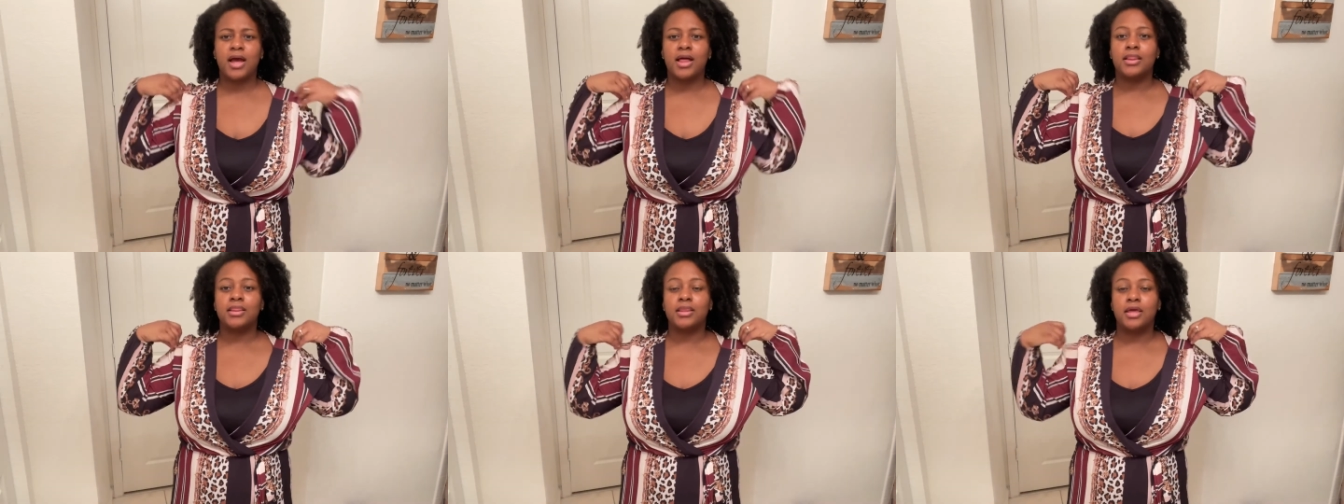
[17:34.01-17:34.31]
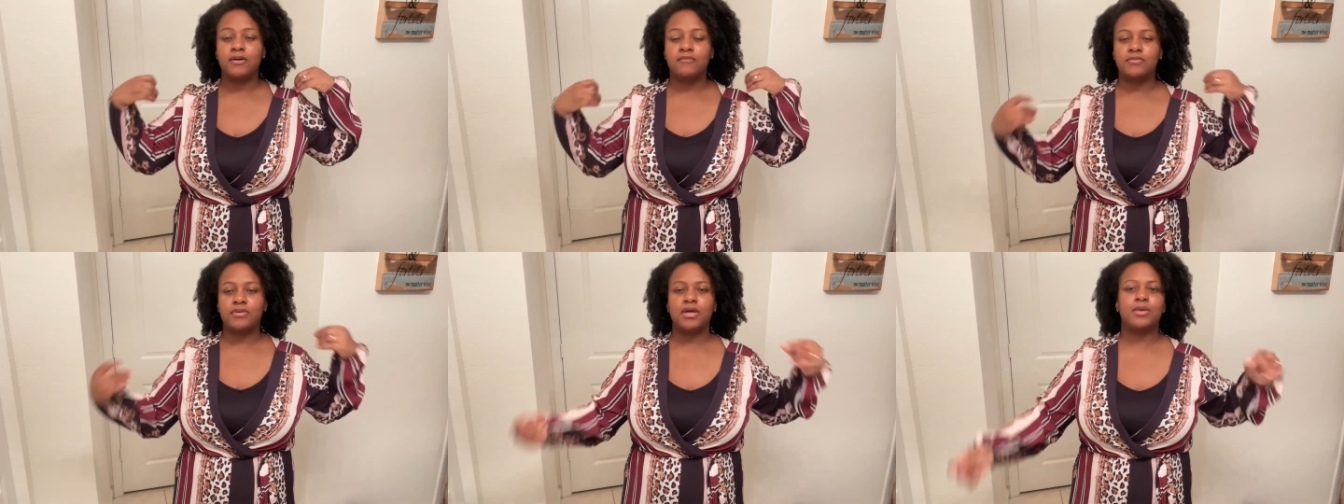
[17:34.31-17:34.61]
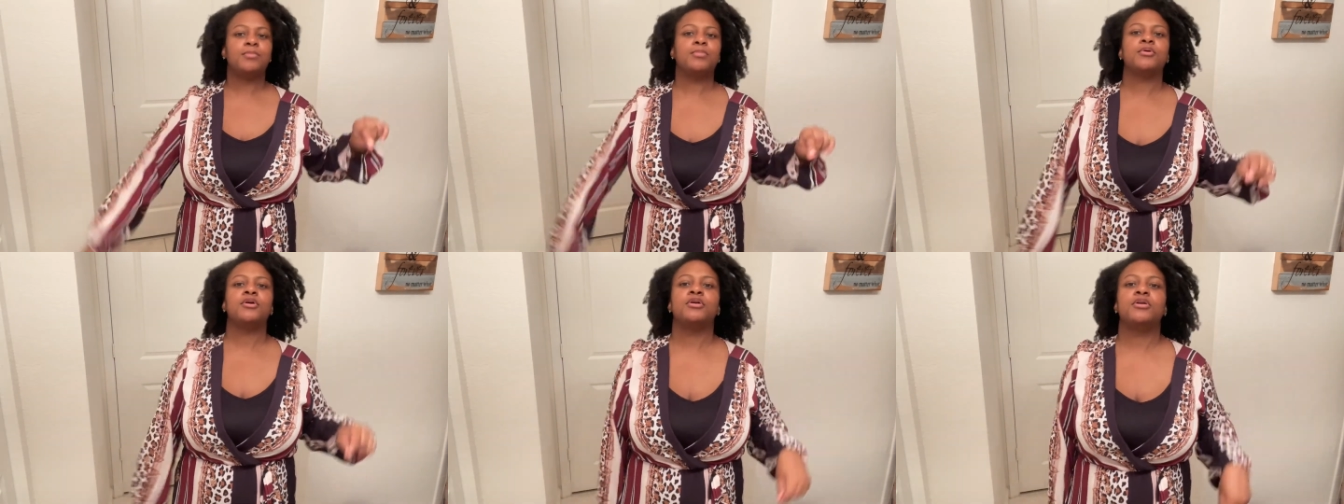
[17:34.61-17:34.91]
I love
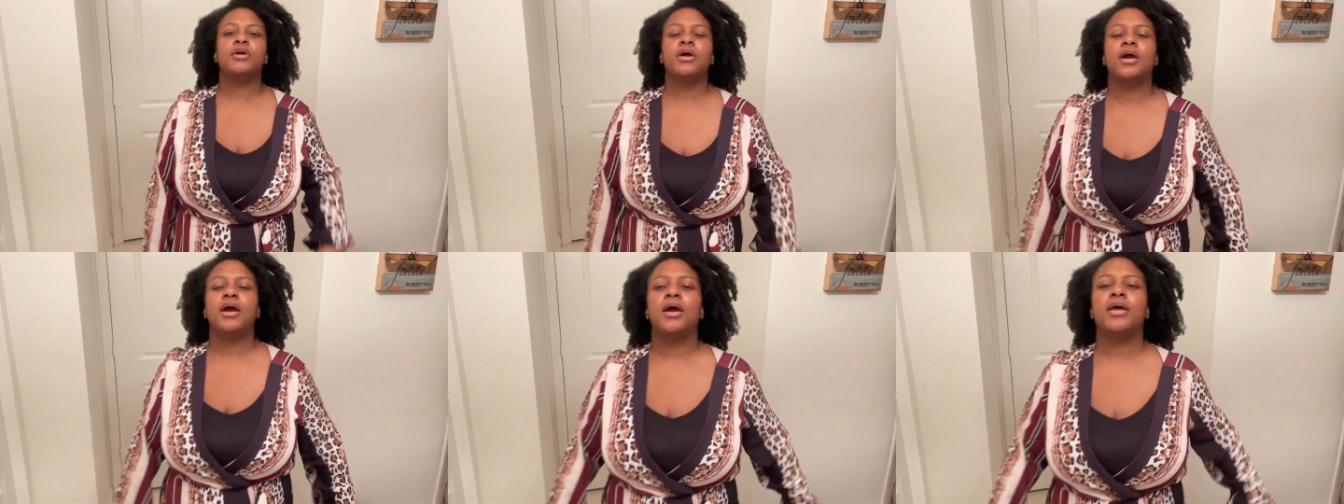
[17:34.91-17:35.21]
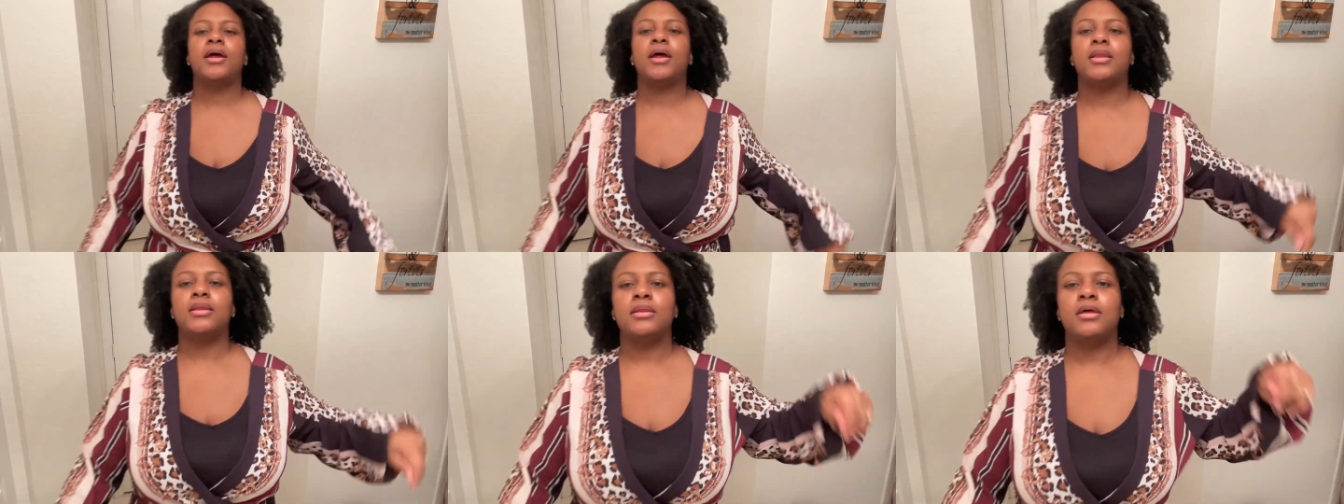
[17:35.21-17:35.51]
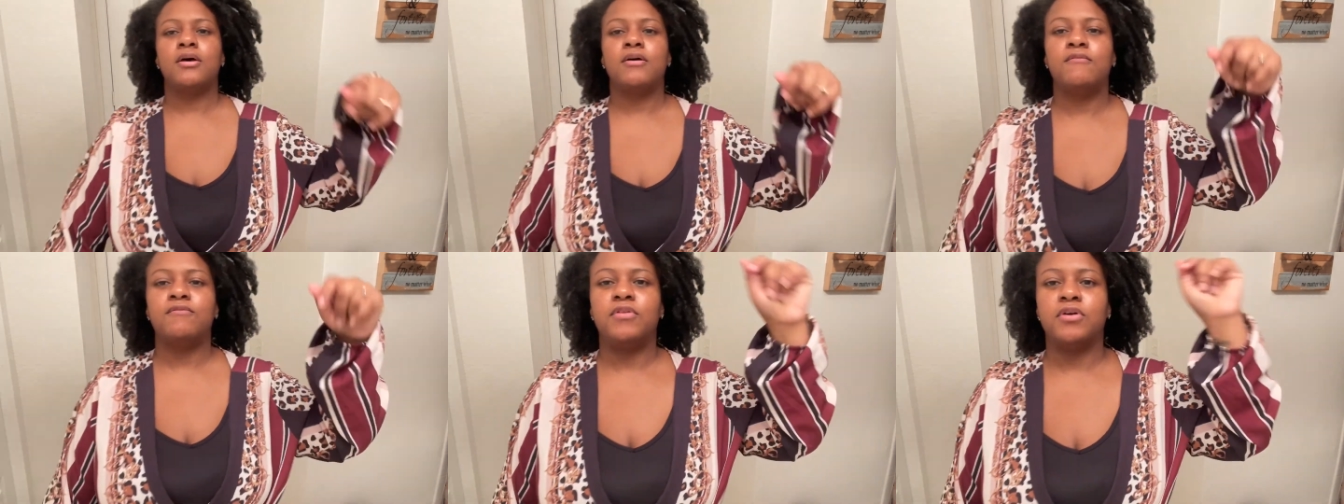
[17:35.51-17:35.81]
leopard and I
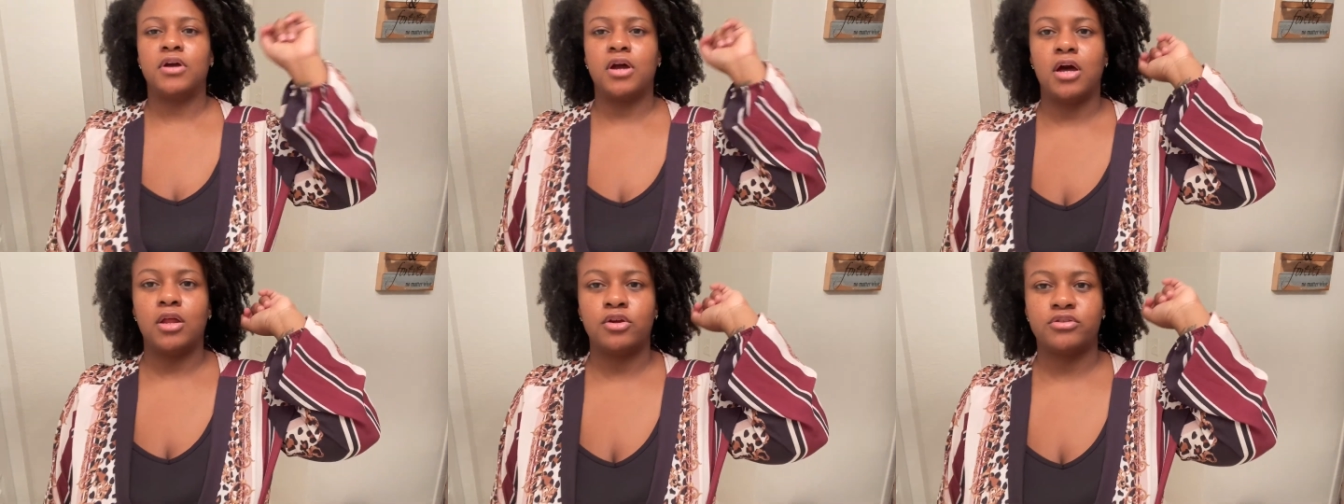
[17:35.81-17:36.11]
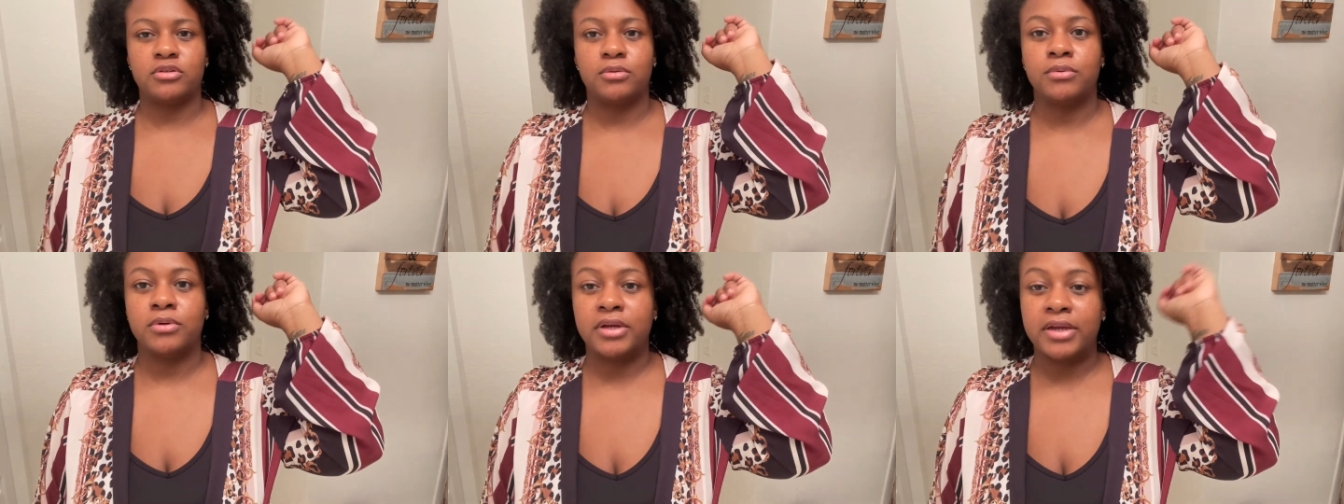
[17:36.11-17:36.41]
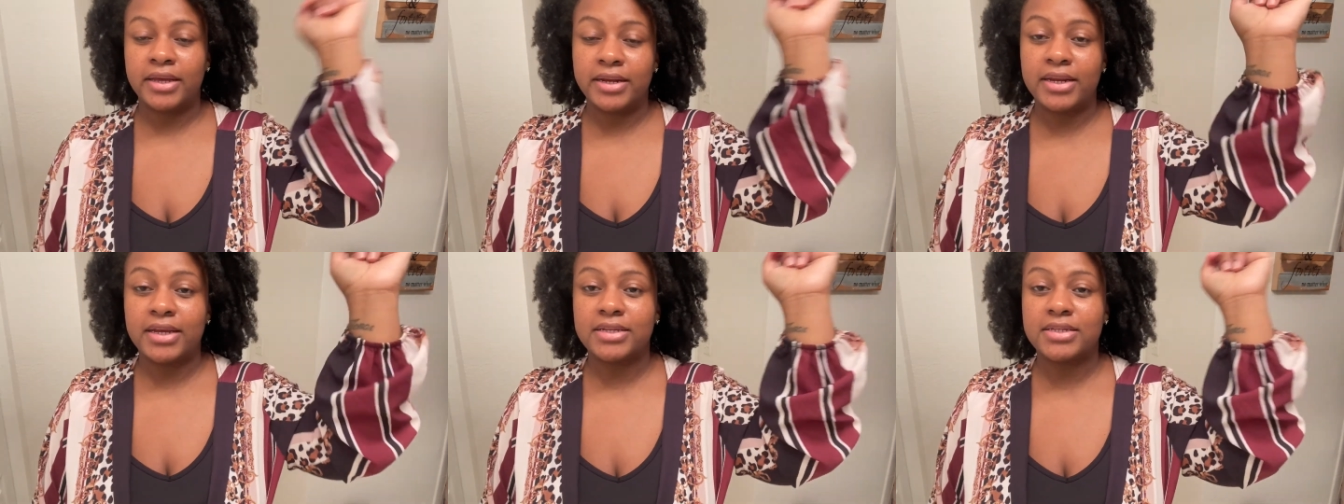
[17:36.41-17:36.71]
love the colors that were
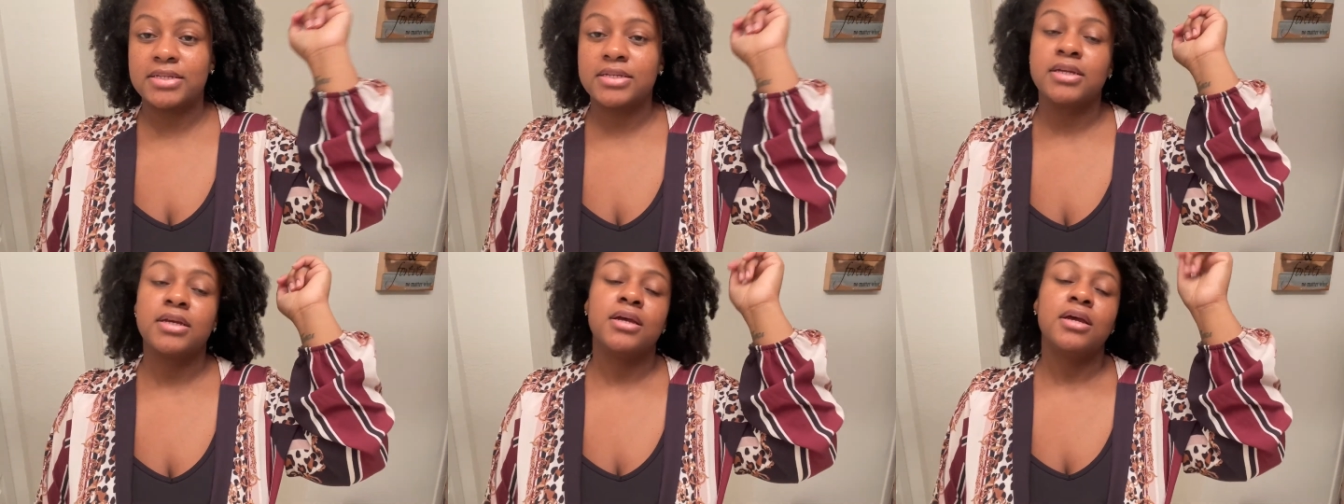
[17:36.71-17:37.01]
in it.